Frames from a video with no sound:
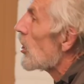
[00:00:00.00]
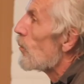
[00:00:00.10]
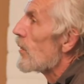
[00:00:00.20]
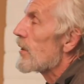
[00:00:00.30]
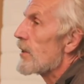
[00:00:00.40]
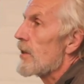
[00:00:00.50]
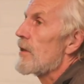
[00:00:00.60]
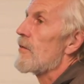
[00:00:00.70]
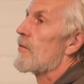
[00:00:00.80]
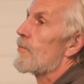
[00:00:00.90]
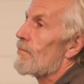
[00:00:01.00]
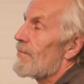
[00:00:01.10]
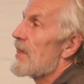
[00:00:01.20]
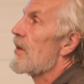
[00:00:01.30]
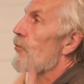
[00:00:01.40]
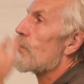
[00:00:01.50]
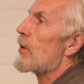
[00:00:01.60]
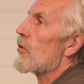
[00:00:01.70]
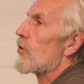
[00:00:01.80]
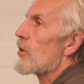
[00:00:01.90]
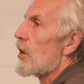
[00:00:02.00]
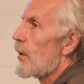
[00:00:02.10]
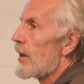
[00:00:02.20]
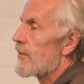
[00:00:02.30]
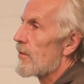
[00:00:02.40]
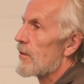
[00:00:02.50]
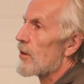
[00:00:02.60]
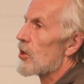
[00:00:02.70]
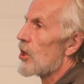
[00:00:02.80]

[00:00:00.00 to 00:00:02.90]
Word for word: globally is, if we look now at the